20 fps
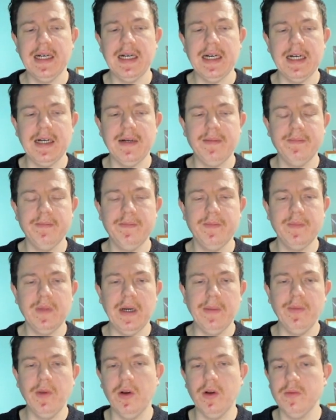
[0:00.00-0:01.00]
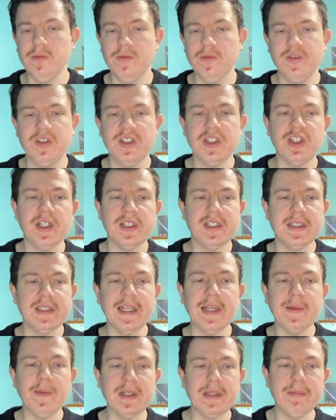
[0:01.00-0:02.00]
I'm not
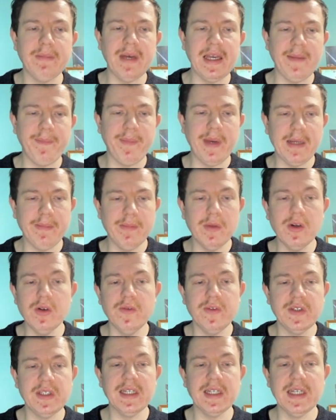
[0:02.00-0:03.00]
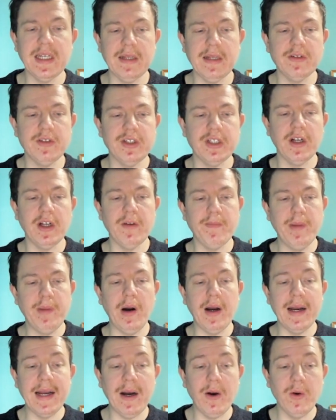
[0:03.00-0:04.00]
suggesting anybody make big moves here and, you know,
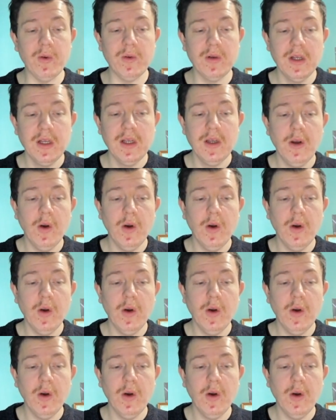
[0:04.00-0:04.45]
buy out